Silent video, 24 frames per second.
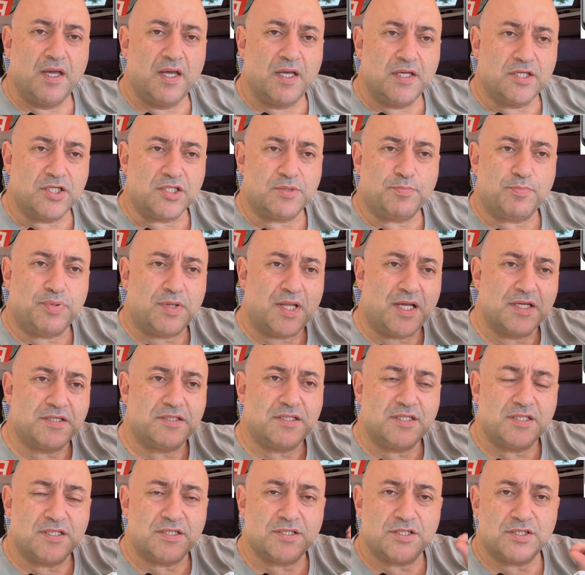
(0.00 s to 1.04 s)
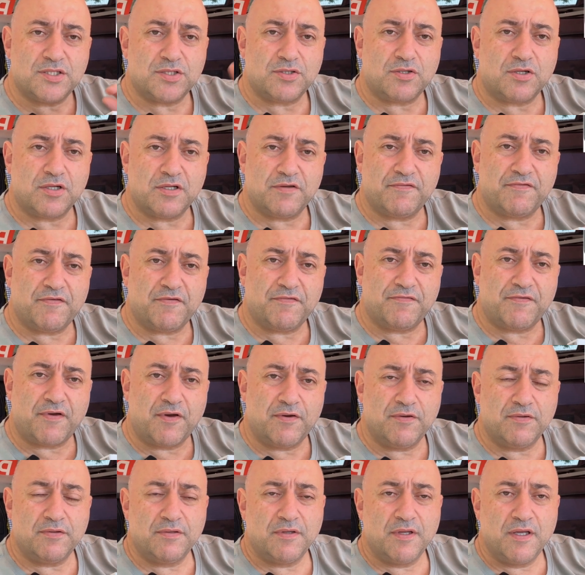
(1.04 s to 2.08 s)
Just plugs into the side of the
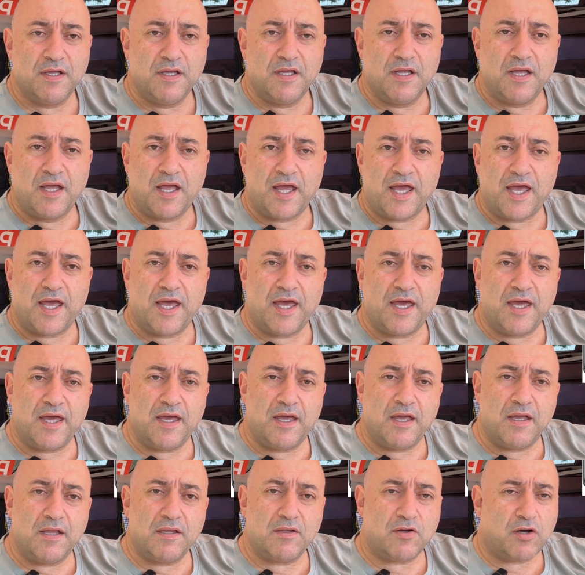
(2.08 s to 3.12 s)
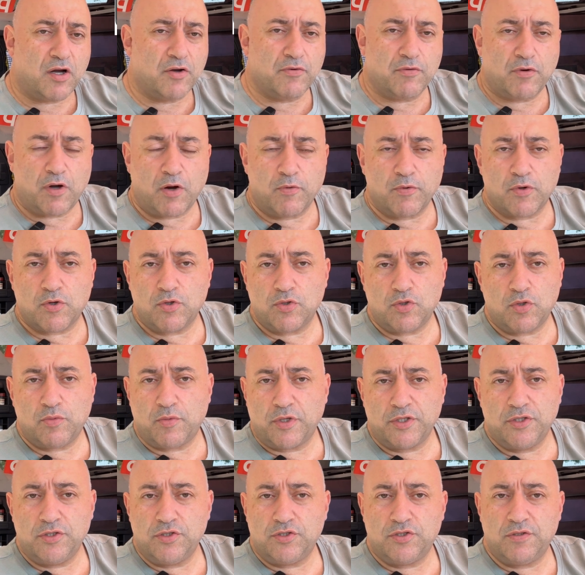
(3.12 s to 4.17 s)
phone, and I record all
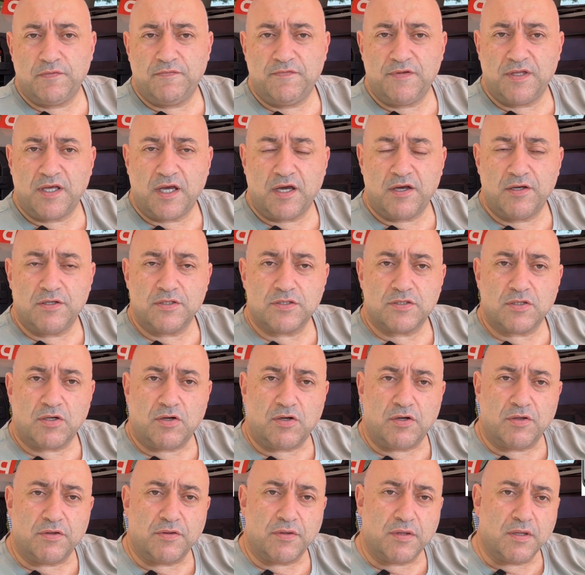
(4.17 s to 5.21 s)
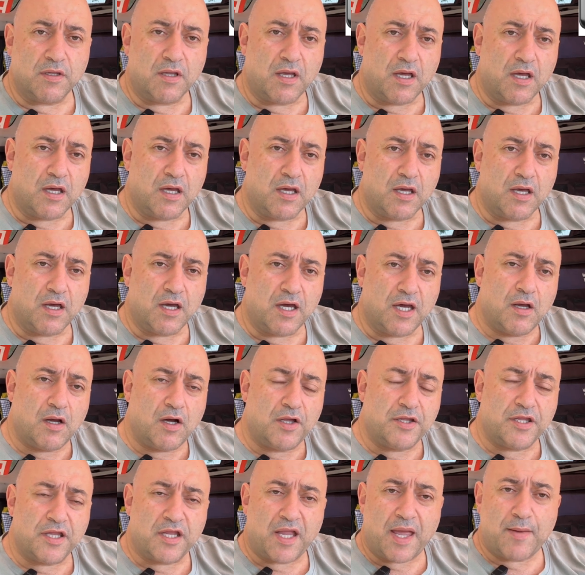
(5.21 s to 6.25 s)
my YouTube videos on
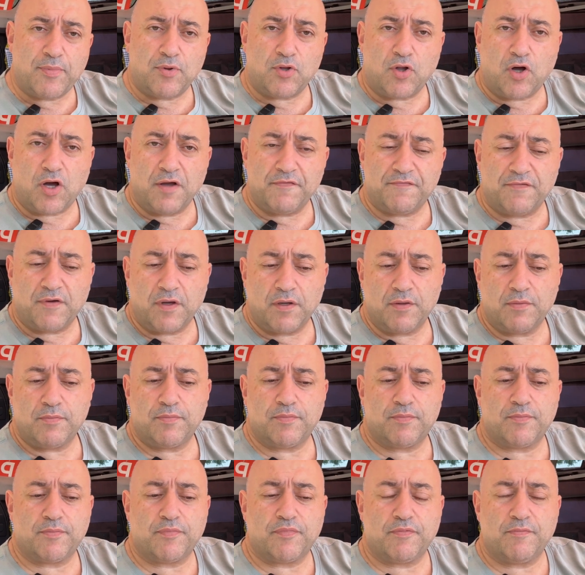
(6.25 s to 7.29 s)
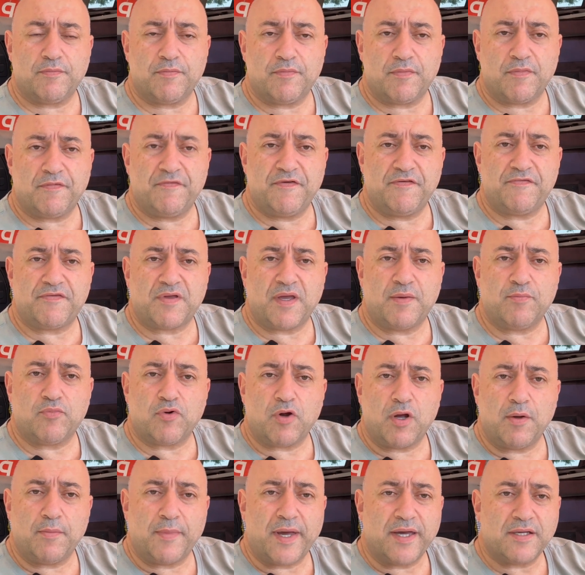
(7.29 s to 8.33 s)
an Apple iPhone 15
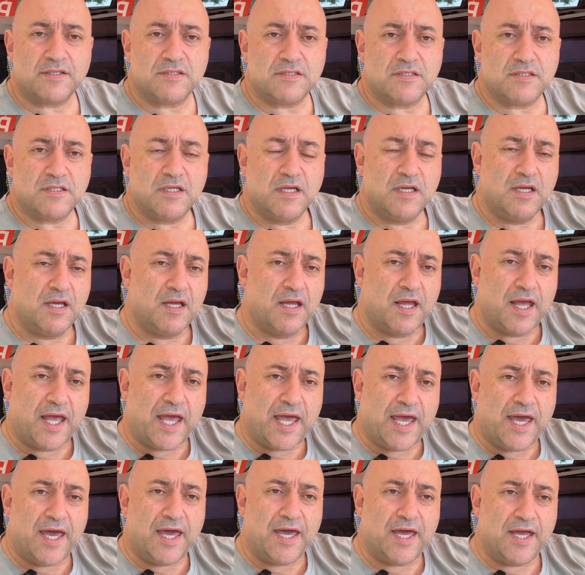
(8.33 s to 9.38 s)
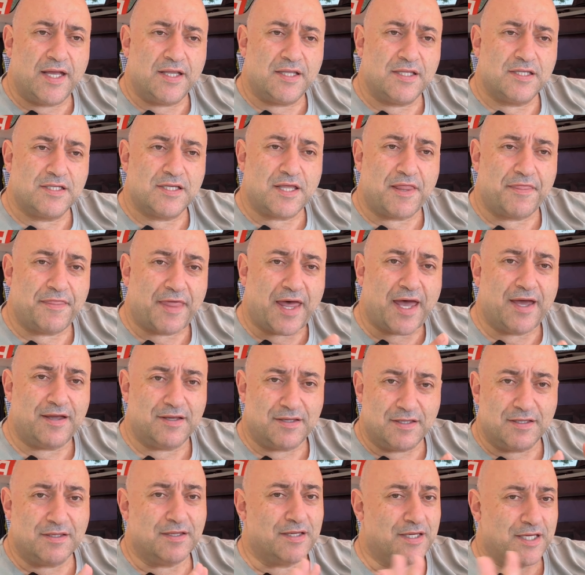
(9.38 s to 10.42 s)
Pro Max, and that
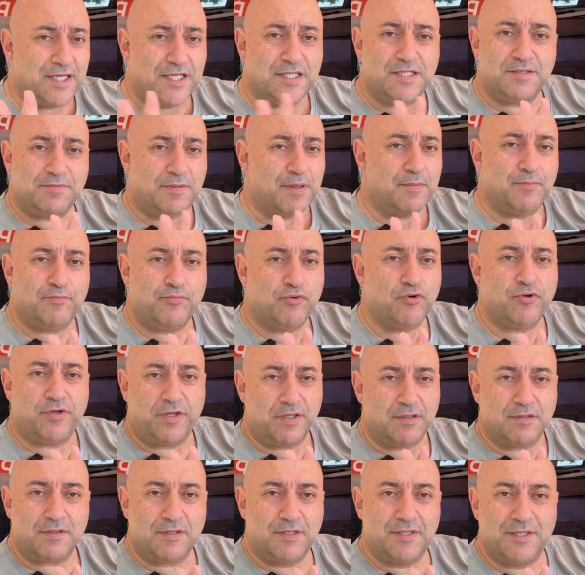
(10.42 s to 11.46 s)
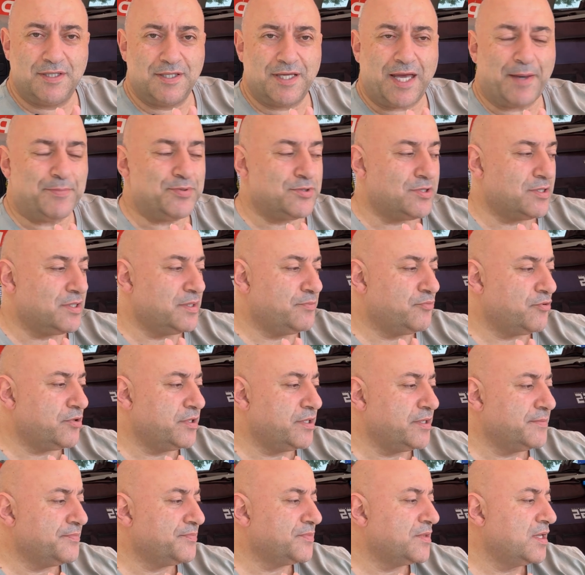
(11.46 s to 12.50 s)
is brilliant, absolutely
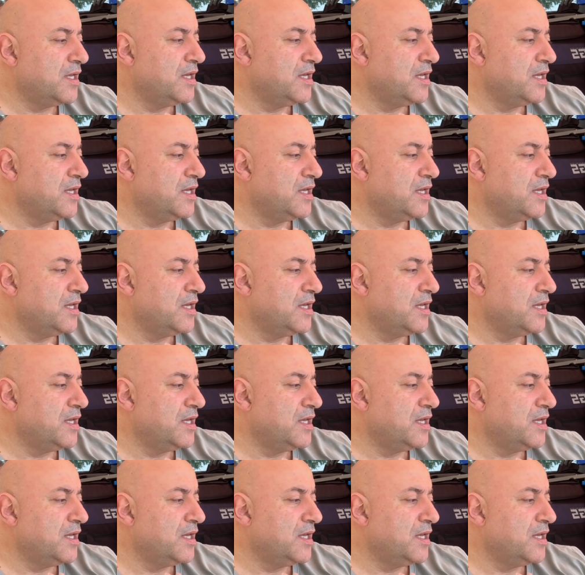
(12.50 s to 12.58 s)
brilliant.